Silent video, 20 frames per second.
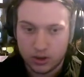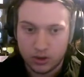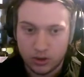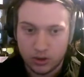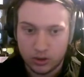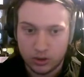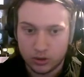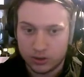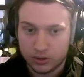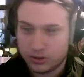
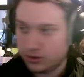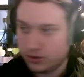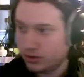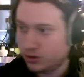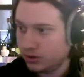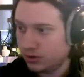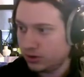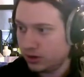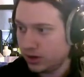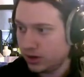dot
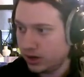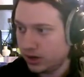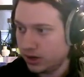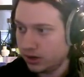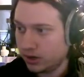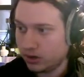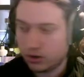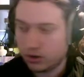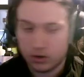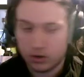
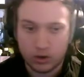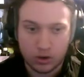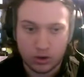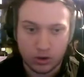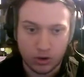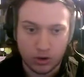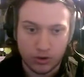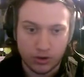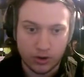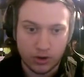
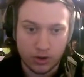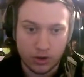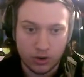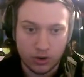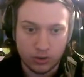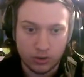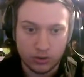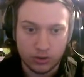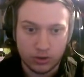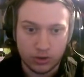current
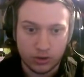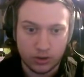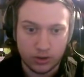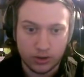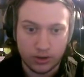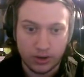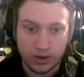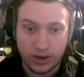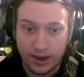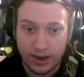node dot
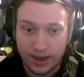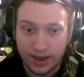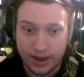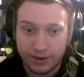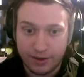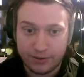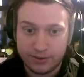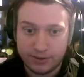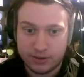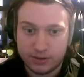
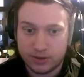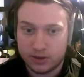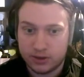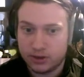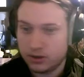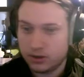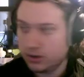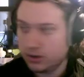left